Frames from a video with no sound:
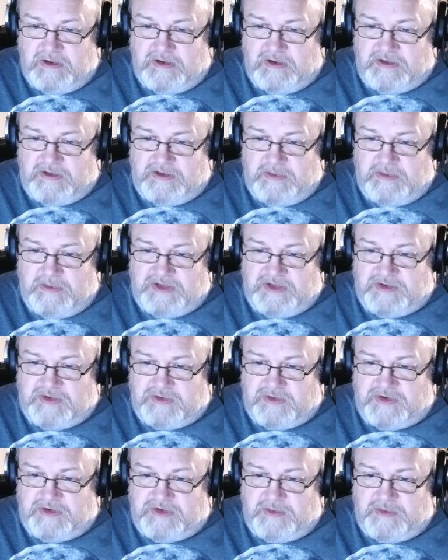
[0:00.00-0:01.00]
to match the
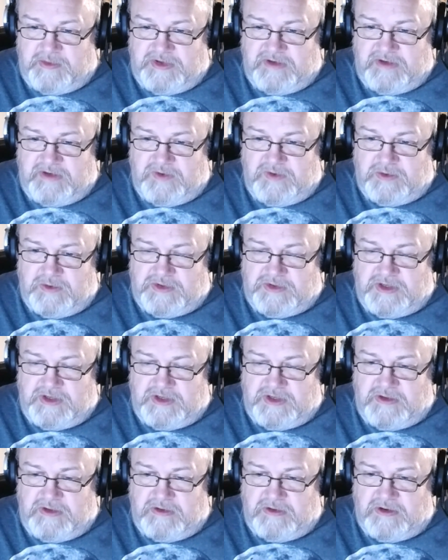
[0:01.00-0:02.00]
choice of materials
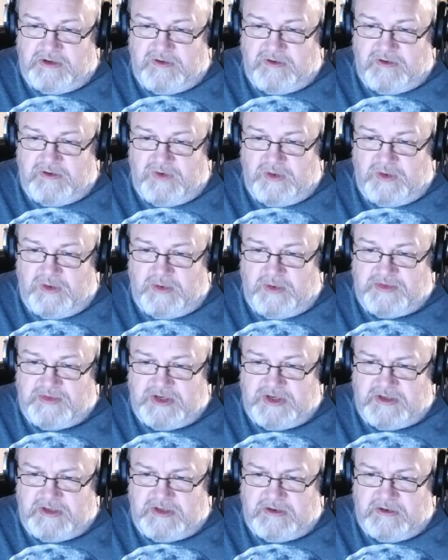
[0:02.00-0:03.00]
seen on the Corona
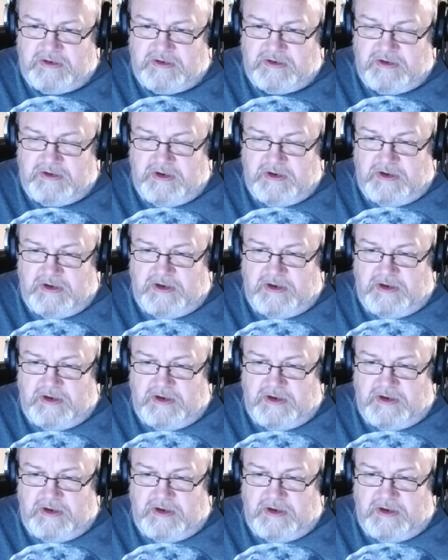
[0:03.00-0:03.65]
website. I'm